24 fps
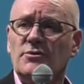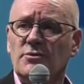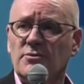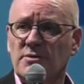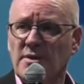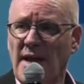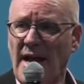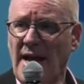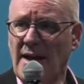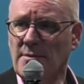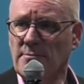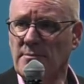do
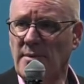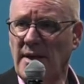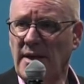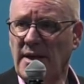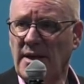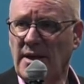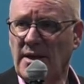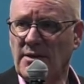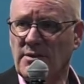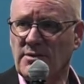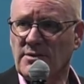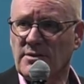not
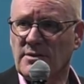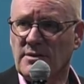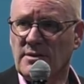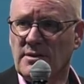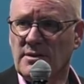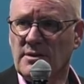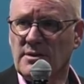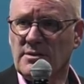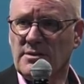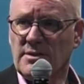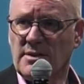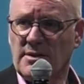make it
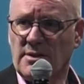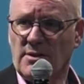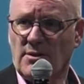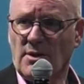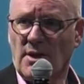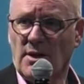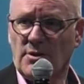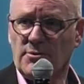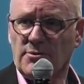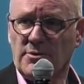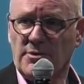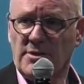to their
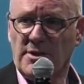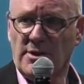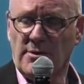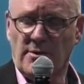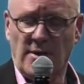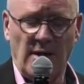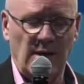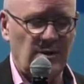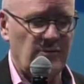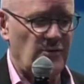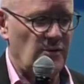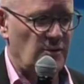
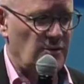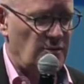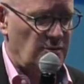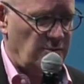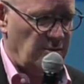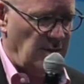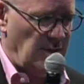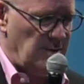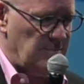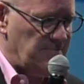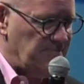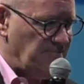100-year
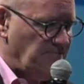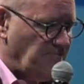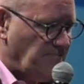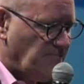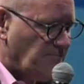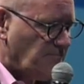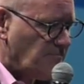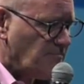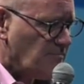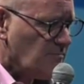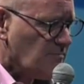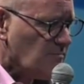anniversary.
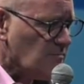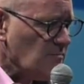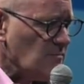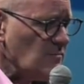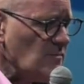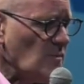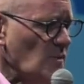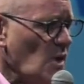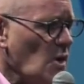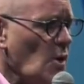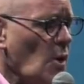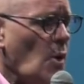
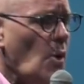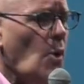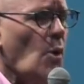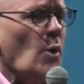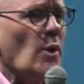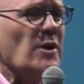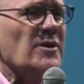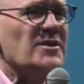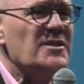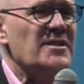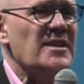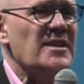Or